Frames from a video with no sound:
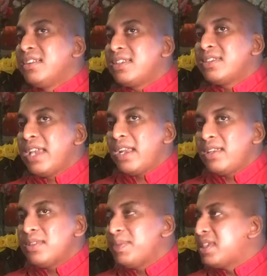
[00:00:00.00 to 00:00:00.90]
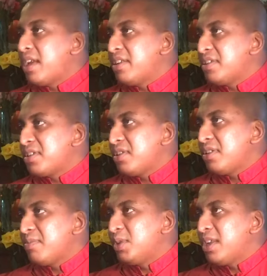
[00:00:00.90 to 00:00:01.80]
this deity is misunderstood.
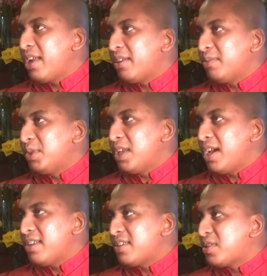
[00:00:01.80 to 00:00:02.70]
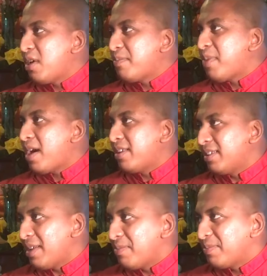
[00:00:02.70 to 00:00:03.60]
Buddha does not pardon
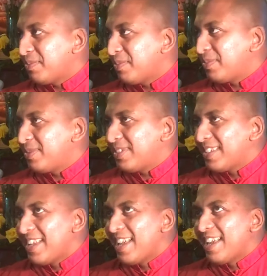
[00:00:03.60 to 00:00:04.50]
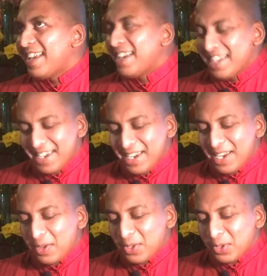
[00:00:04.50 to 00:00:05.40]
them.
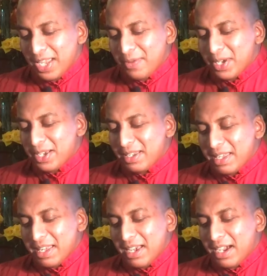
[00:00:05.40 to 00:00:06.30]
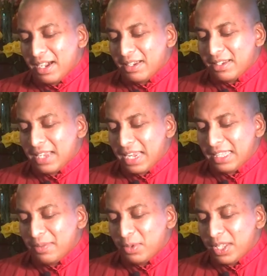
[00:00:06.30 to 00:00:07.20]
Now so they were telling
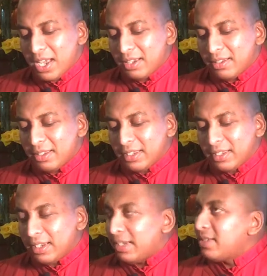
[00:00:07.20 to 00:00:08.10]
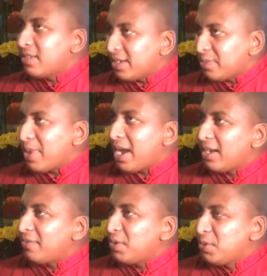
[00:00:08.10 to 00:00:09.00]
the Buddha, it is such bad
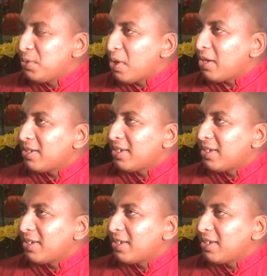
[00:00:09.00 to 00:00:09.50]
if you do not